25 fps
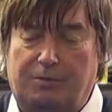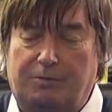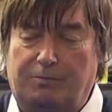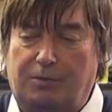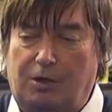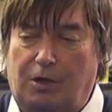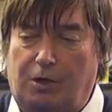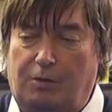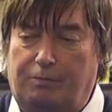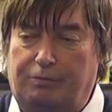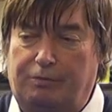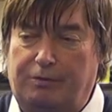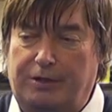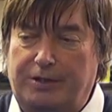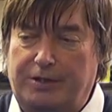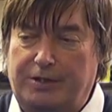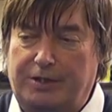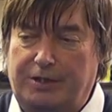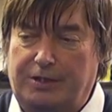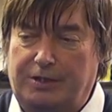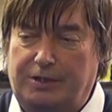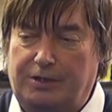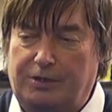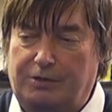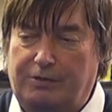them
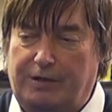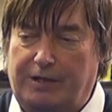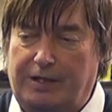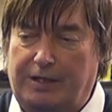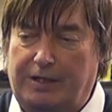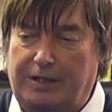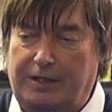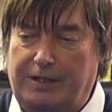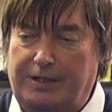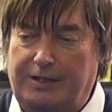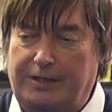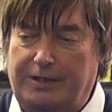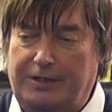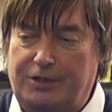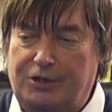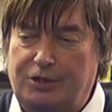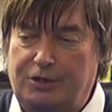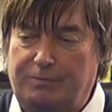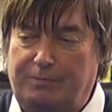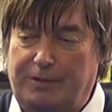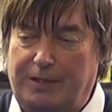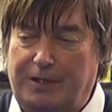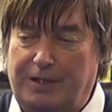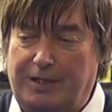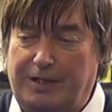operating correctly, and they
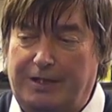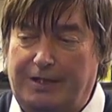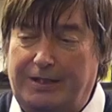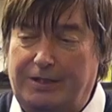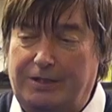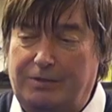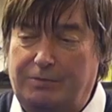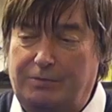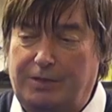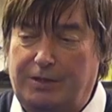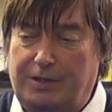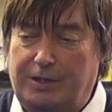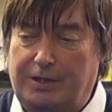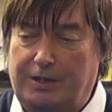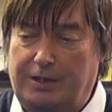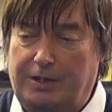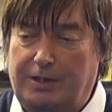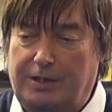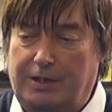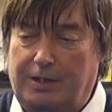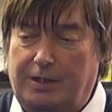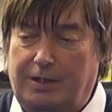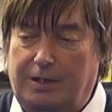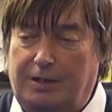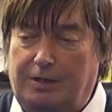should be cleaned with a
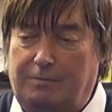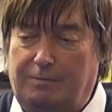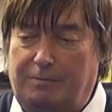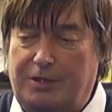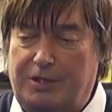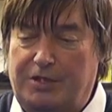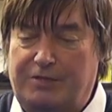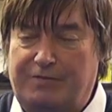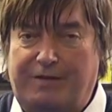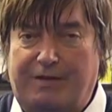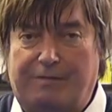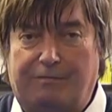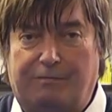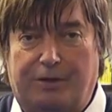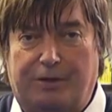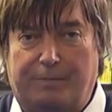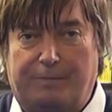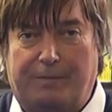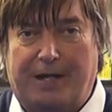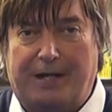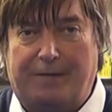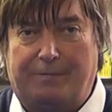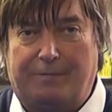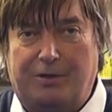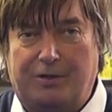piece of emery
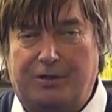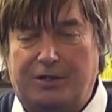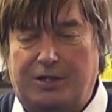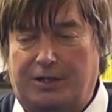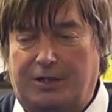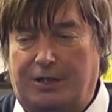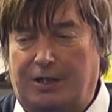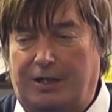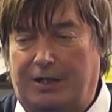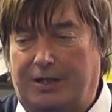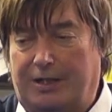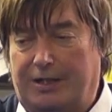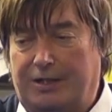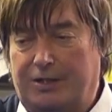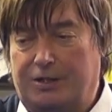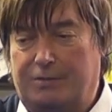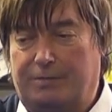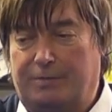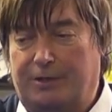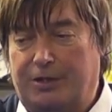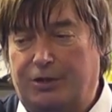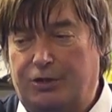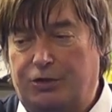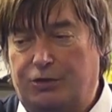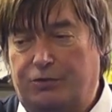paper, something like that, to
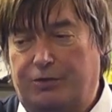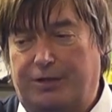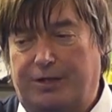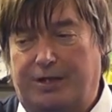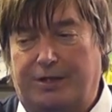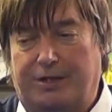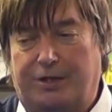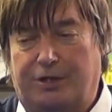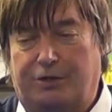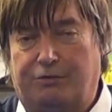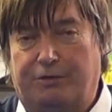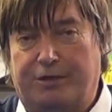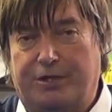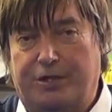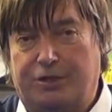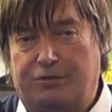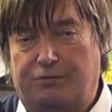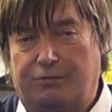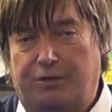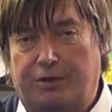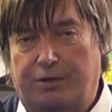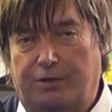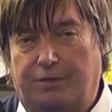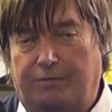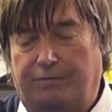make sure you get the grease
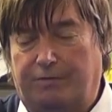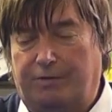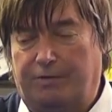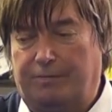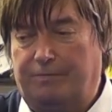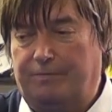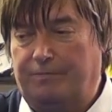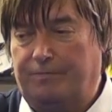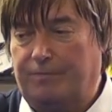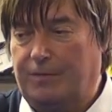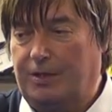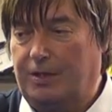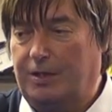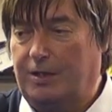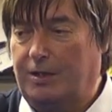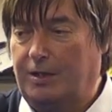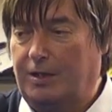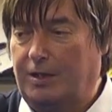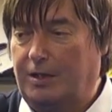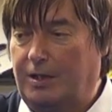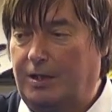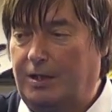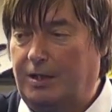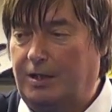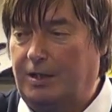right off of them.
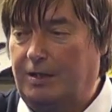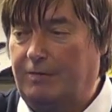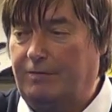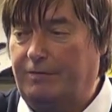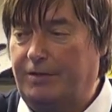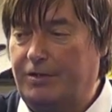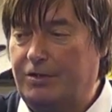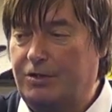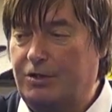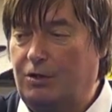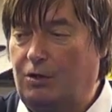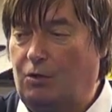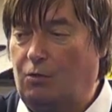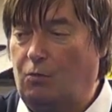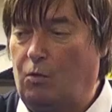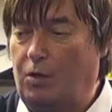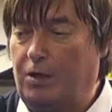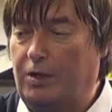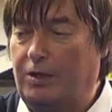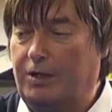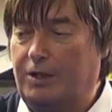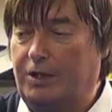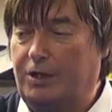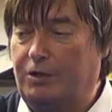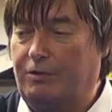If these are not
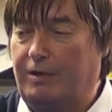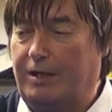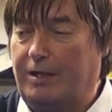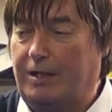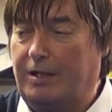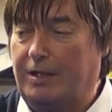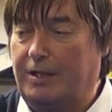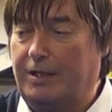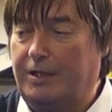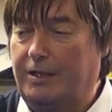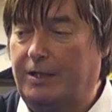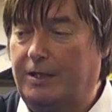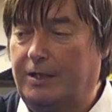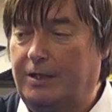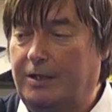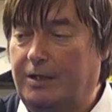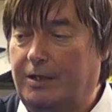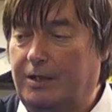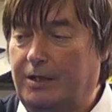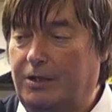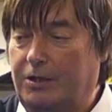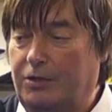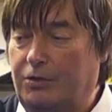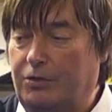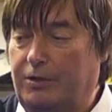working correctly,
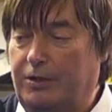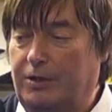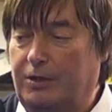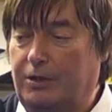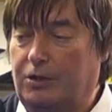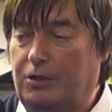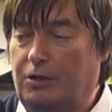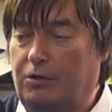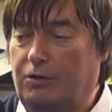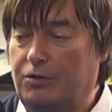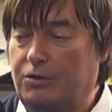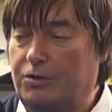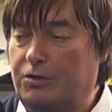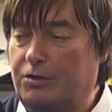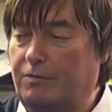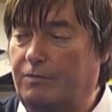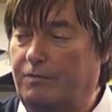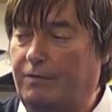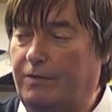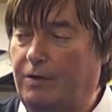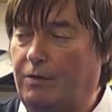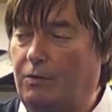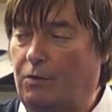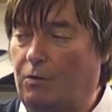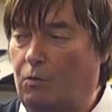you'll get a constant
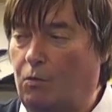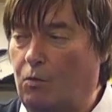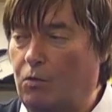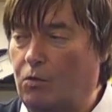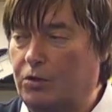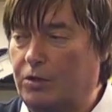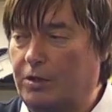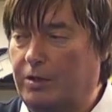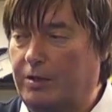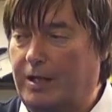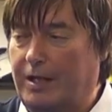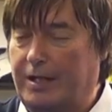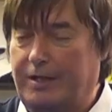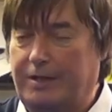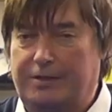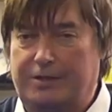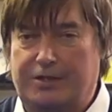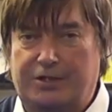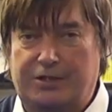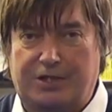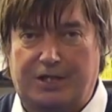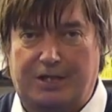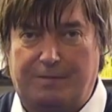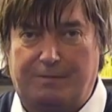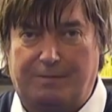flow of water out the
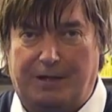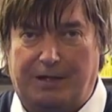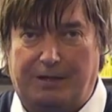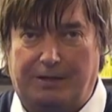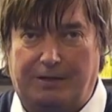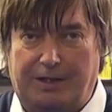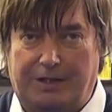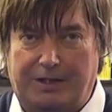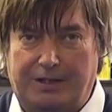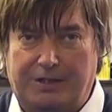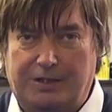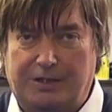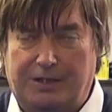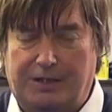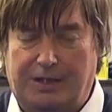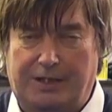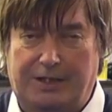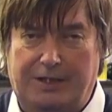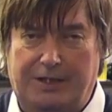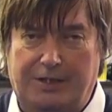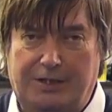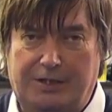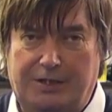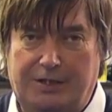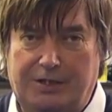steam outlet and
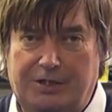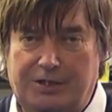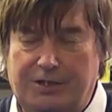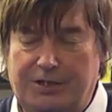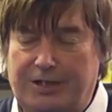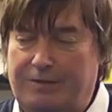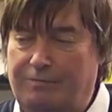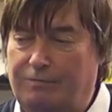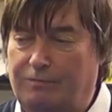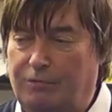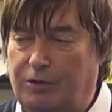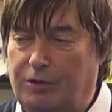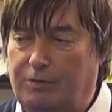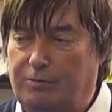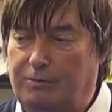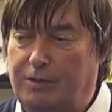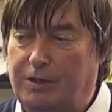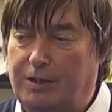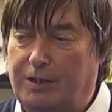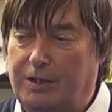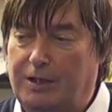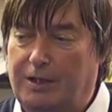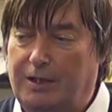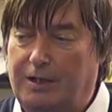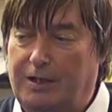into the steam room,
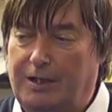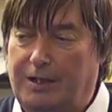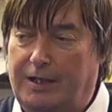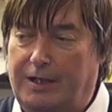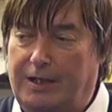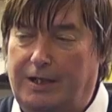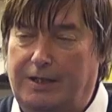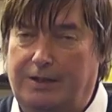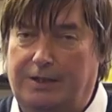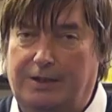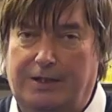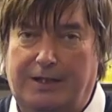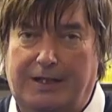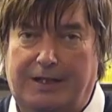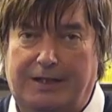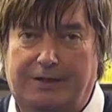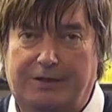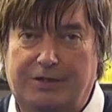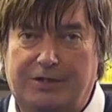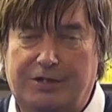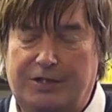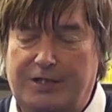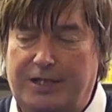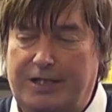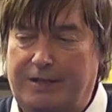and the lack of
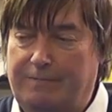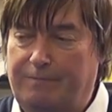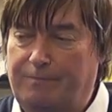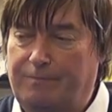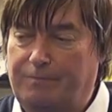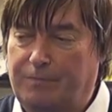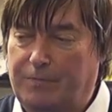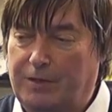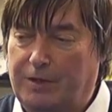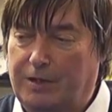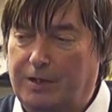steam.